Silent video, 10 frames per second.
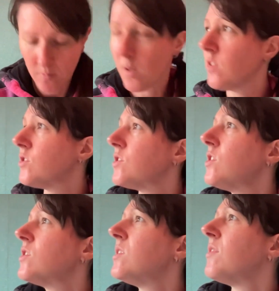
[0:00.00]
it just
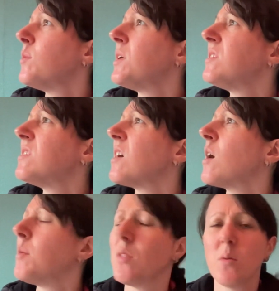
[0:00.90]
looks different when it's stuck
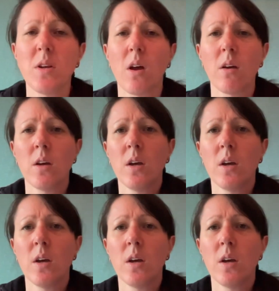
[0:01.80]
up on the window.